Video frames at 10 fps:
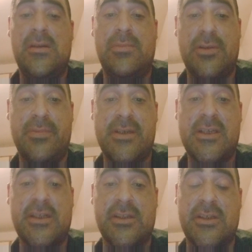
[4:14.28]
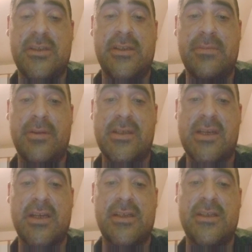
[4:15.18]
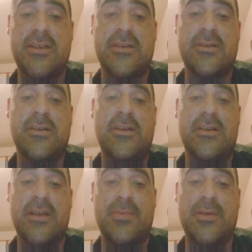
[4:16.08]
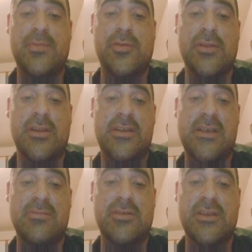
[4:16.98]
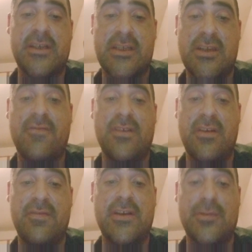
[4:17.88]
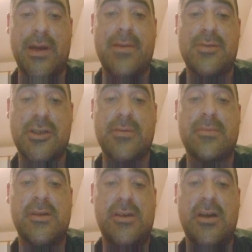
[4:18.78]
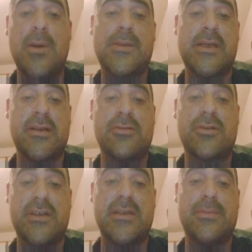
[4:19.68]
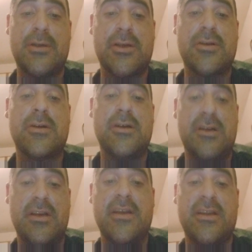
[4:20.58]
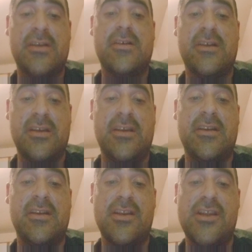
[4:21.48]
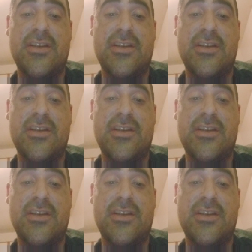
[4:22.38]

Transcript: But basically, the best idea that people seem to like is a VRAM chip, upscaler, and debugger in an